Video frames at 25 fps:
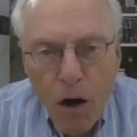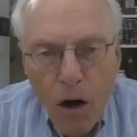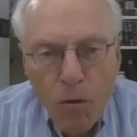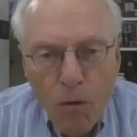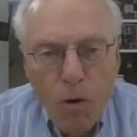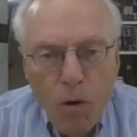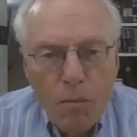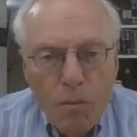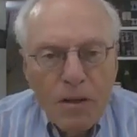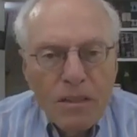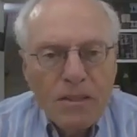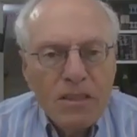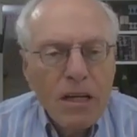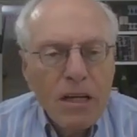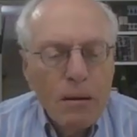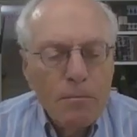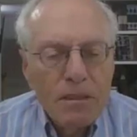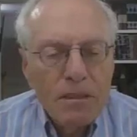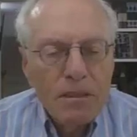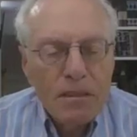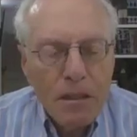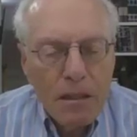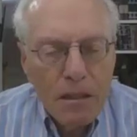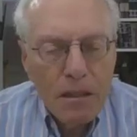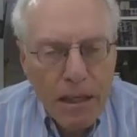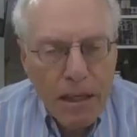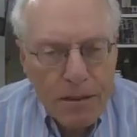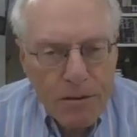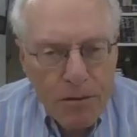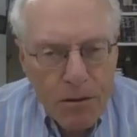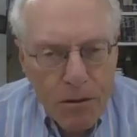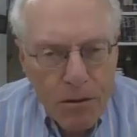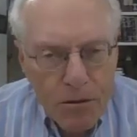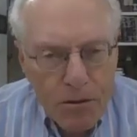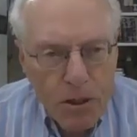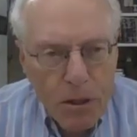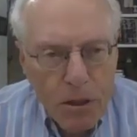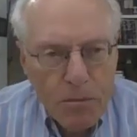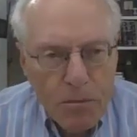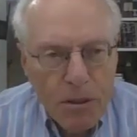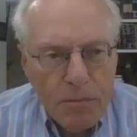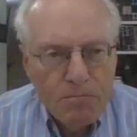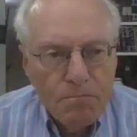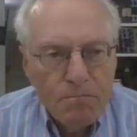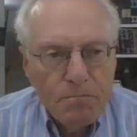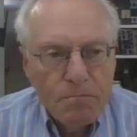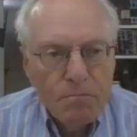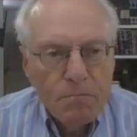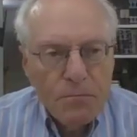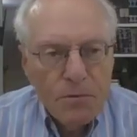A woman is coming to collect her
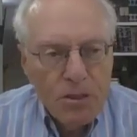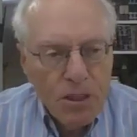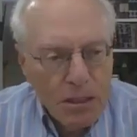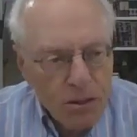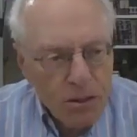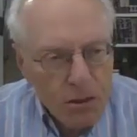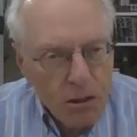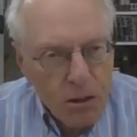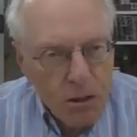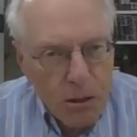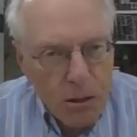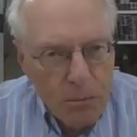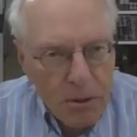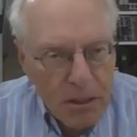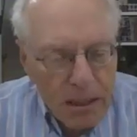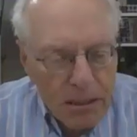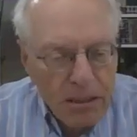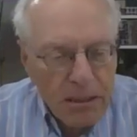ksuba. She has a ksuba,